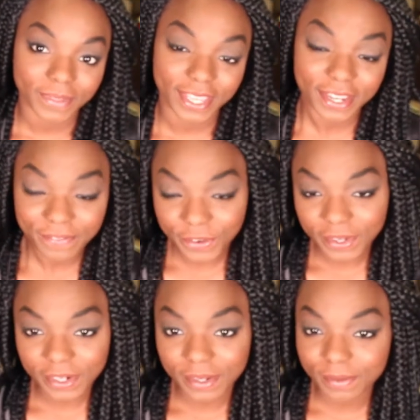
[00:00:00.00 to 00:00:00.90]
And if you
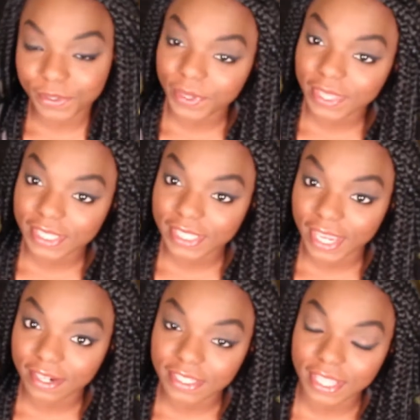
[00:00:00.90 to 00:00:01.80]
ended up doing this
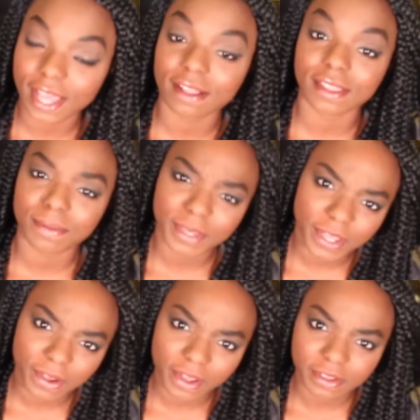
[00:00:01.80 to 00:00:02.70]
hairstyle, let me
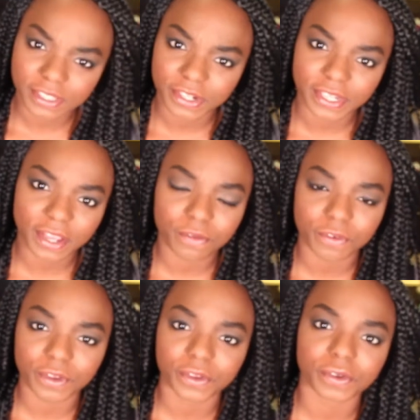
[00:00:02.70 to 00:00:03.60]
know how it turned out
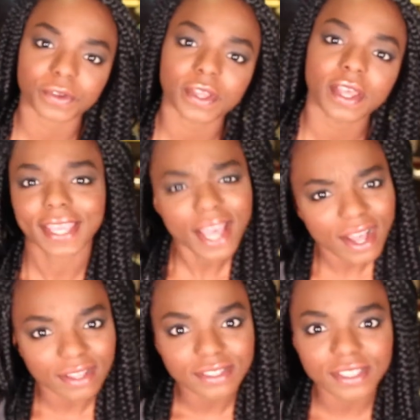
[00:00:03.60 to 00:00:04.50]
for you.
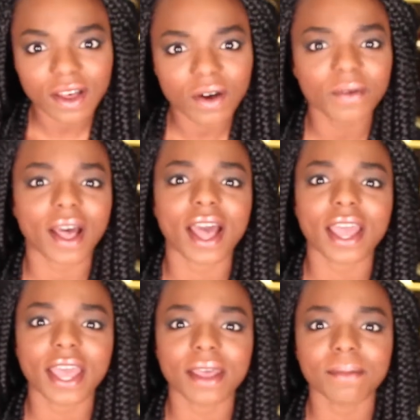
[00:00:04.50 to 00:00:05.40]
Yeah, so
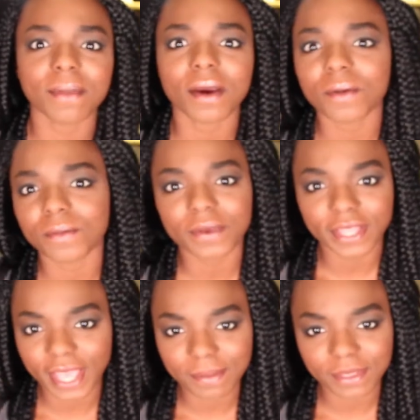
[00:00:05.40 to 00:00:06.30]
I'm
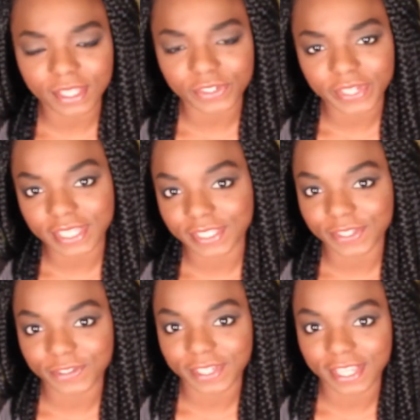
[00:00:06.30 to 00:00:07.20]
really happy that you guys
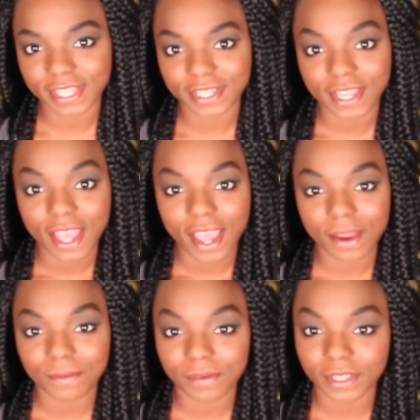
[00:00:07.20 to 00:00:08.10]
tuned in.
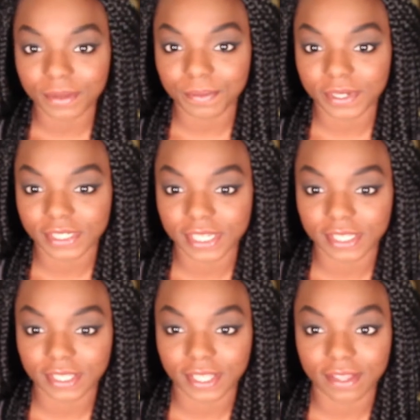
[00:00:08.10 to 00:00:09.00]
I really appreciate
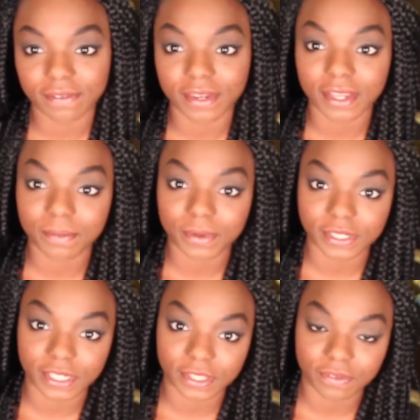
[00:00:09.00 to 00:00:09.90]
the love and I
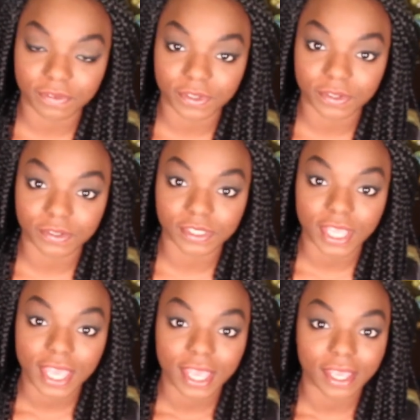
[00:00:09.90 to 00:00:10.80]
appreciate the views.
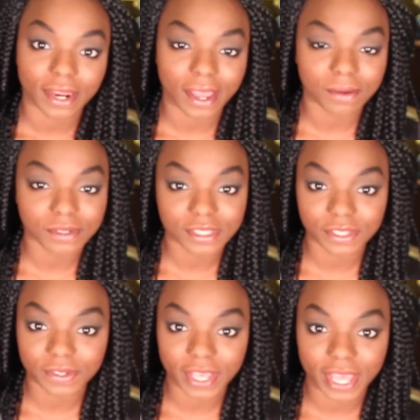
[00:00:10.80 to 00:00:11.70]
And I will
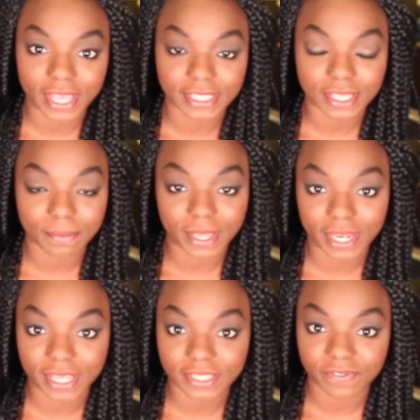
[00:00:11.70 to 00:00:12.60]
see you guys in my
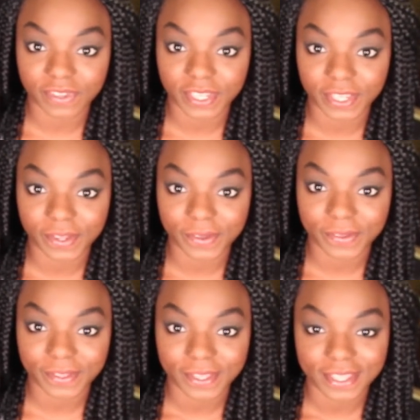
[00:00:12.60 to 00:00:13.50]
next video.
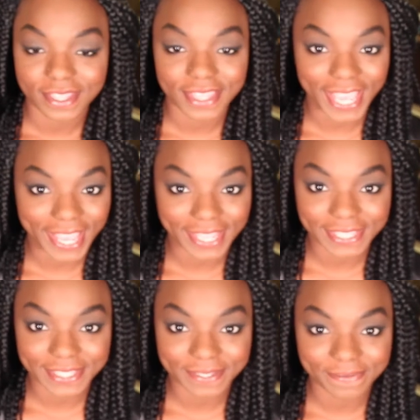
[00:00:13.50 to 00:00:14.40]

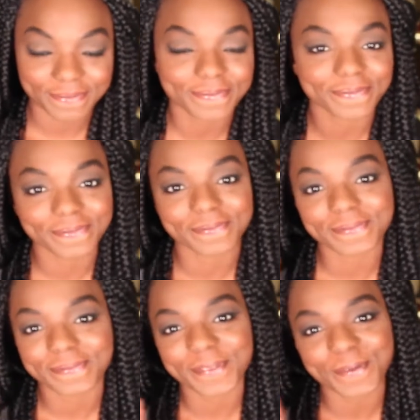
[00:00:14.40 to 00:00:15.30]
Thanks.
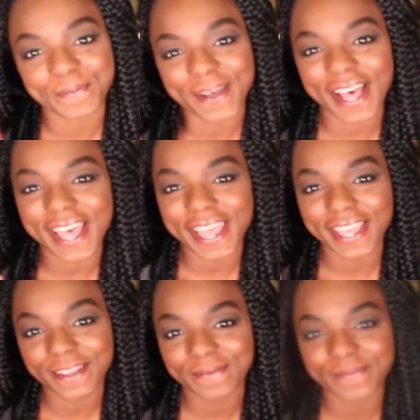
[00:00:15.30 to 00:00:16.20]
Bye.